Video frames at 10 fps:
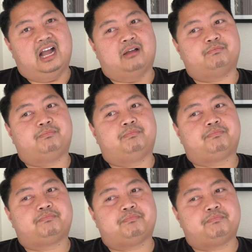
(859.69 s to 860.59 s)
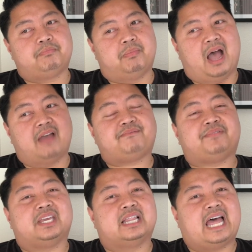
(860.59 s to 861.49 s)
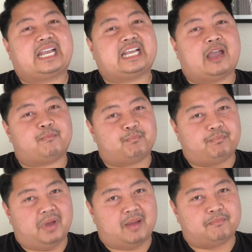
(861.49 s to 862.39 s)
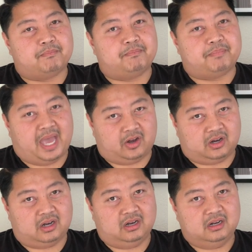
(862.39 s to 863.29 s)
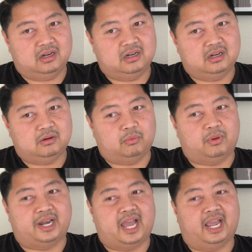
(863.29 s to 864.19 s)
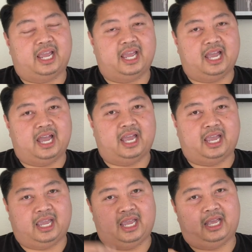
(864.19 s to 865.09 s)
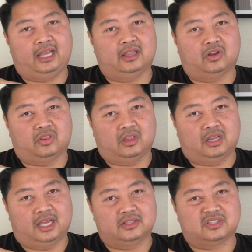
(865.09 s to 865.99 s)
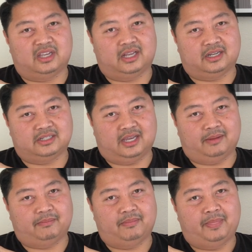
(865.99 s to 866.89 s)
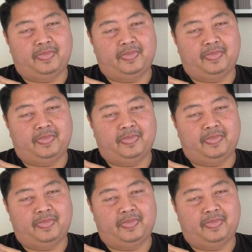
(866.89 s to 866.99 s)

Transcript: I'm, um, I feel like I'm I'm better when I I learn the lines ahead of time.